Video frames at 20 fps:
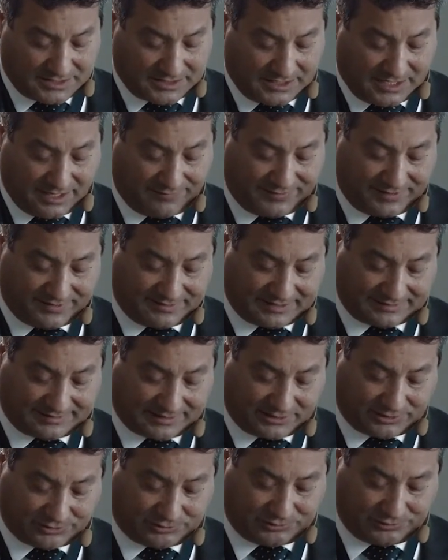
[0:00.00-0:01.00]
Given that
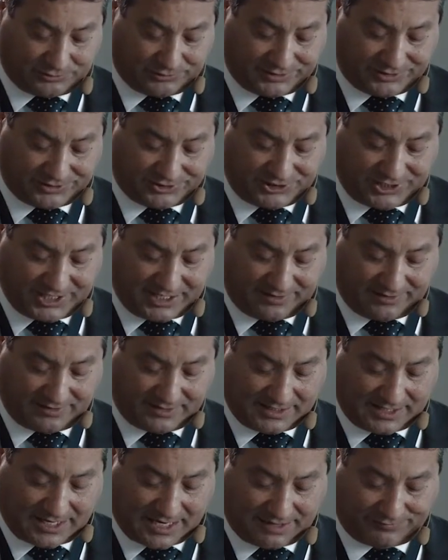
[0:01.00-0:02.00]
our tourists
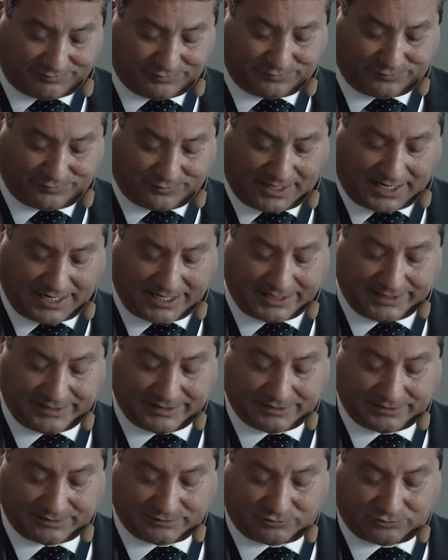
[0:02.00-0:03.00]
generally have to
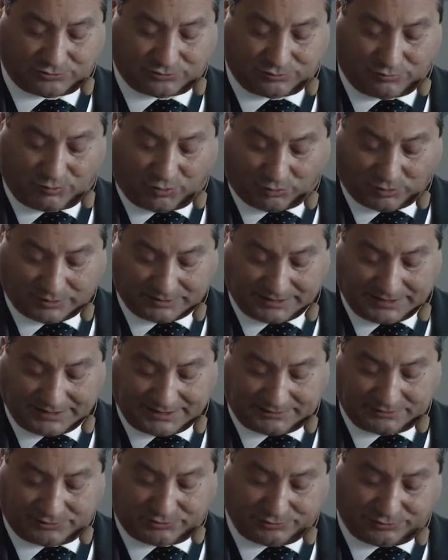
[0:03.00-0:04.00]
fly to
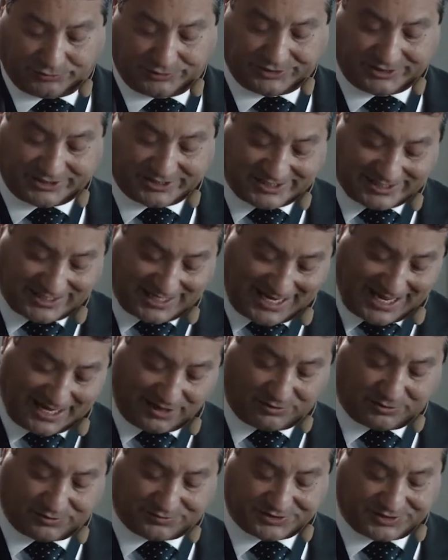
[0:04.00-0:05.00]
Malta, tourists'
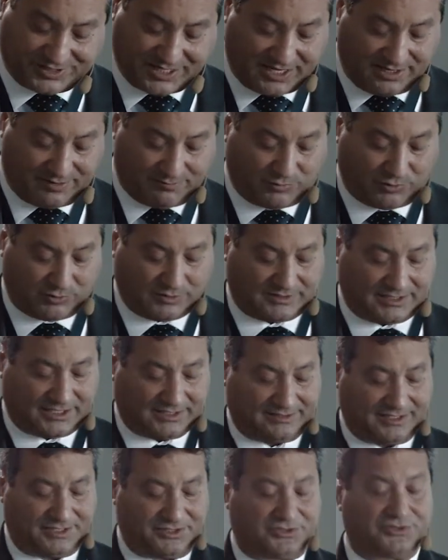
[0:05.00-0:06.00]
length of stay in
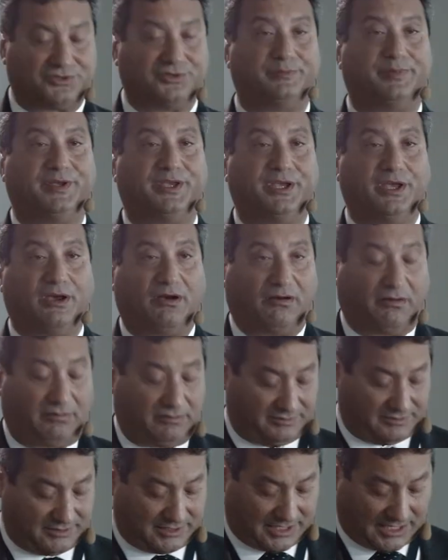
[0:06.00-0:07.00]
Malta tends to be
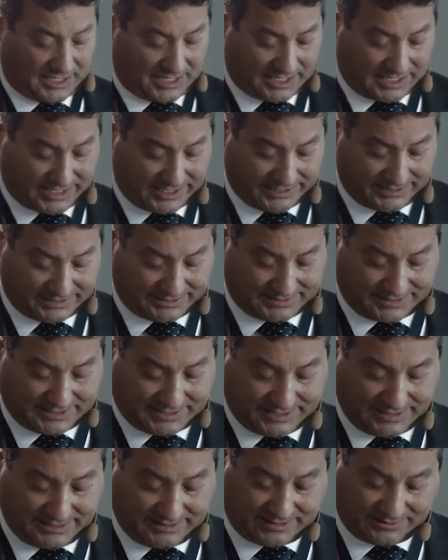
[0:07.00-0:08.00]
on the high
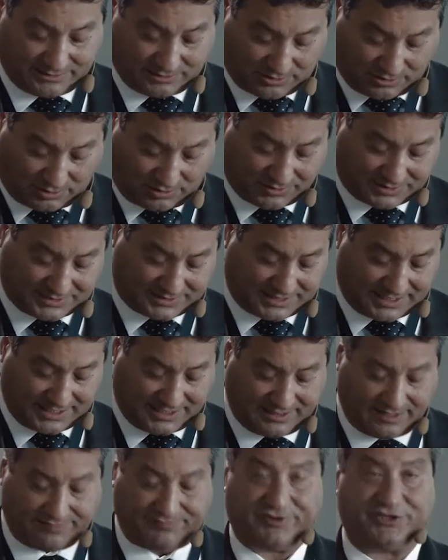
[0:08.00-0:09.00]
side and the long
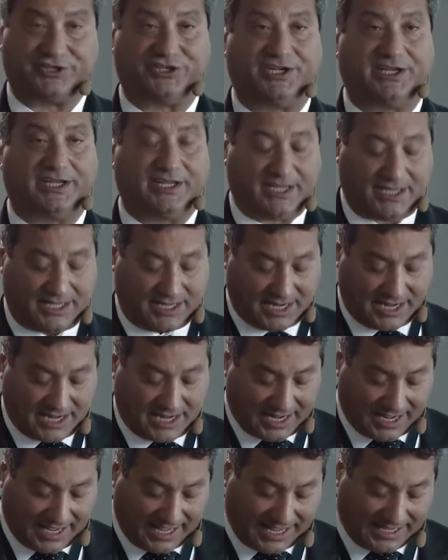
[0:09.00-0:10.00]
side, averaging
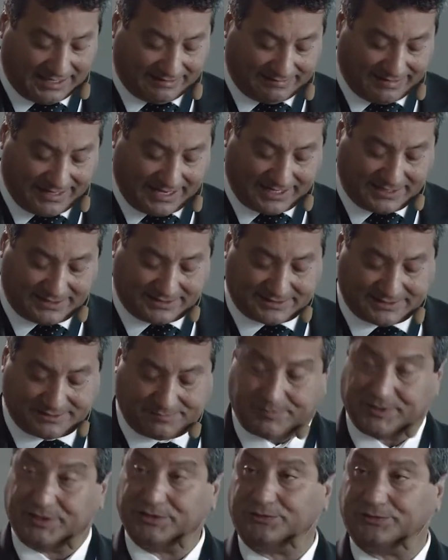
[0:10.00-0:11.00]
8 nights
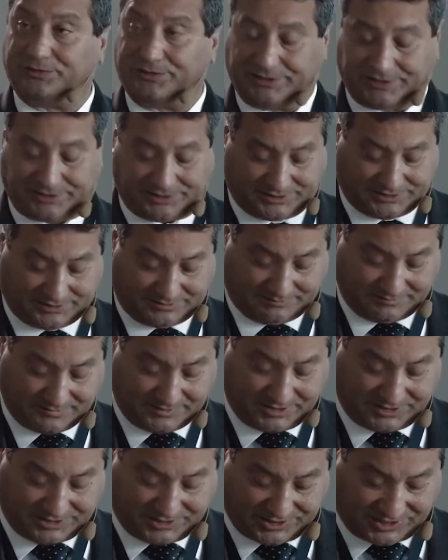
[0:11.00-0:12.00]
per tourist.
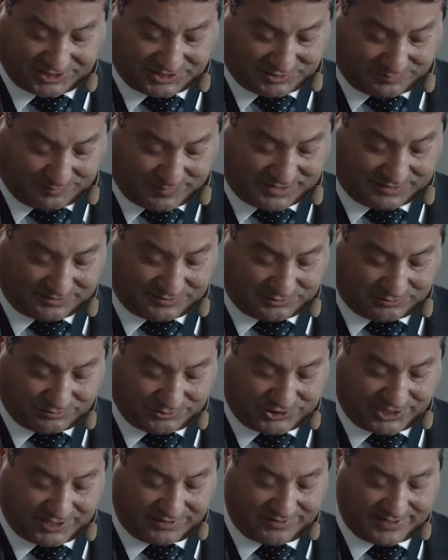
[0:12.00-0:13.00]
And this is expected to
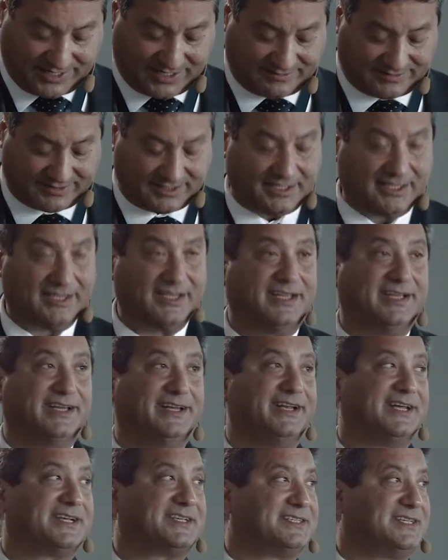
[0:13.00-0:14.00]
generate
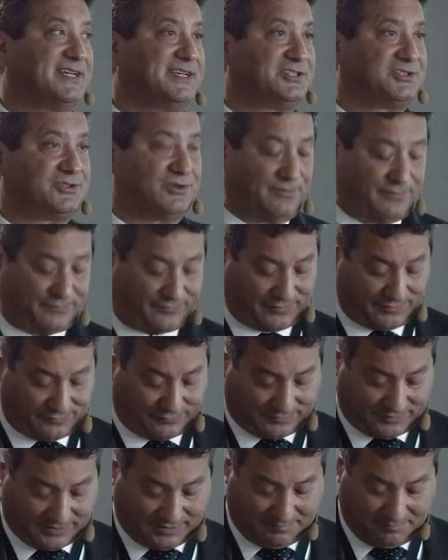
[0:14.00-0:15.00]
an excess of
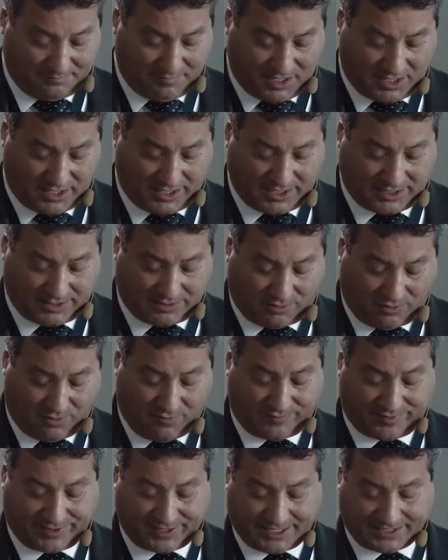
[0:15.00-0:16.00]
15 million
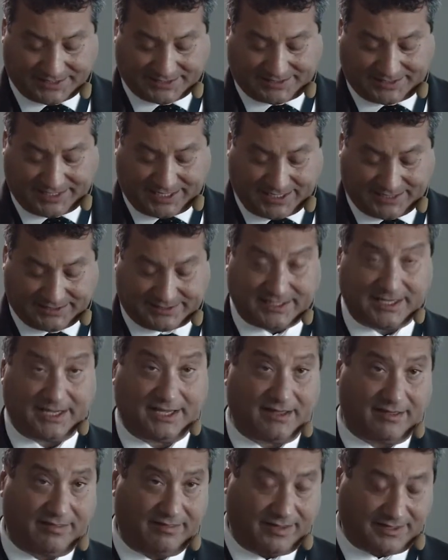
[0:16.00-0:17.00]
overnight stays
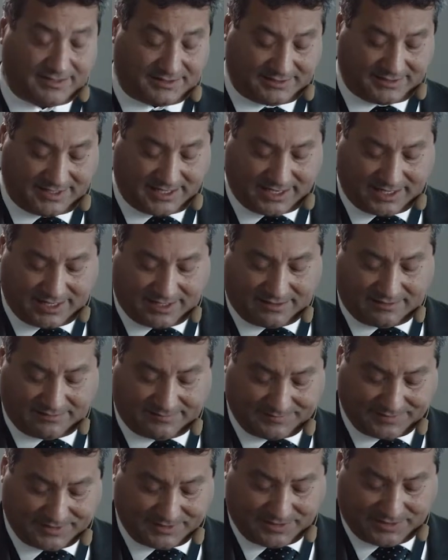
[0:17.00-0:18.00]
this year,
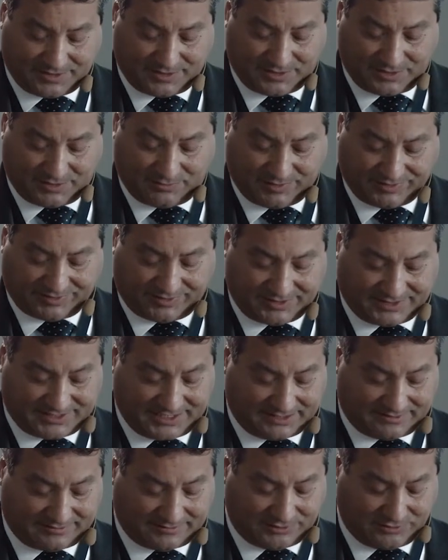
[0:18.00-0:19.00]
with a
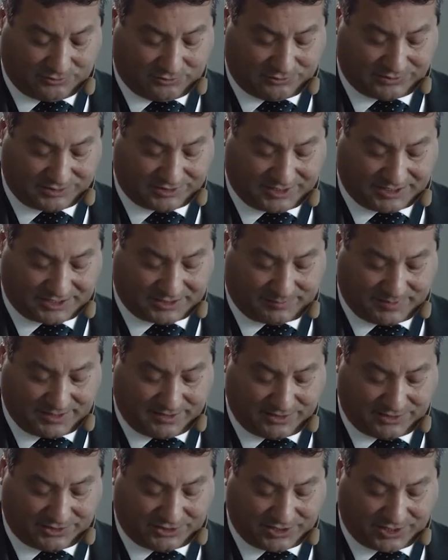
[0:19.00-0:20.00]
resultant tourist
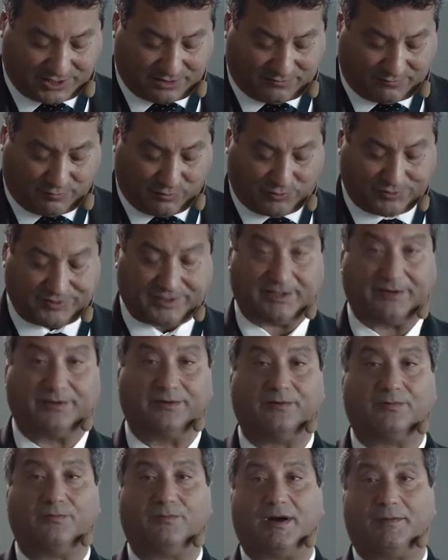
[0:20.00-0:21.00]
expenditure of more than
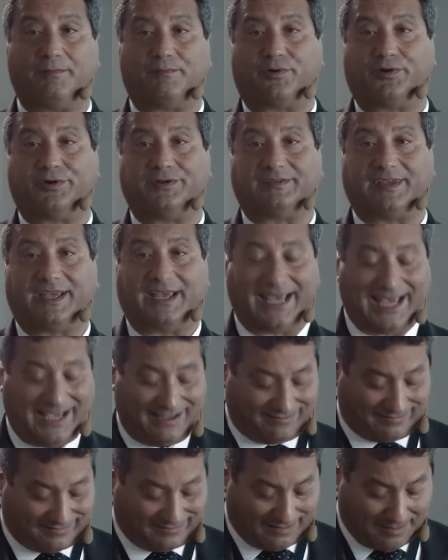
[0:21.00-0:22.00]

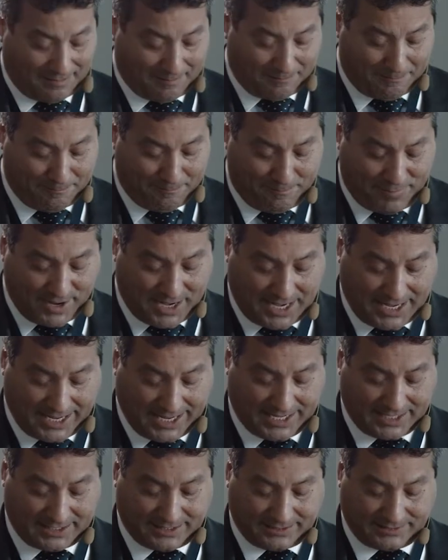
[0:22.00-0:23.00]
1.8
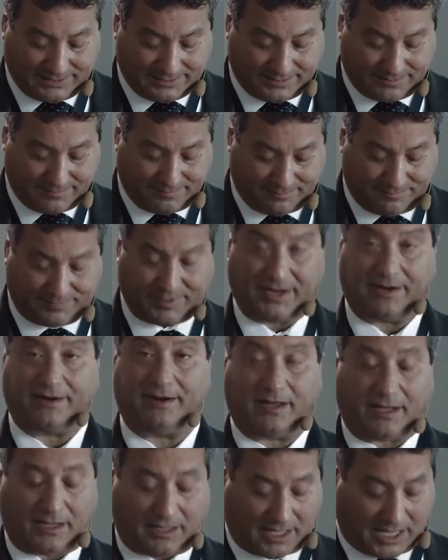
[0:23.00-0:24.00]
billion
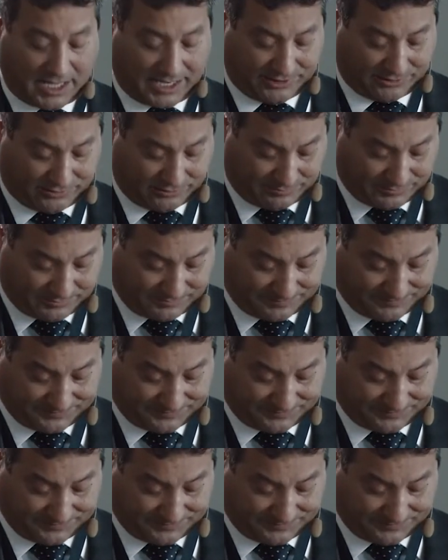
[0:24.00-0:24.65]
per annum.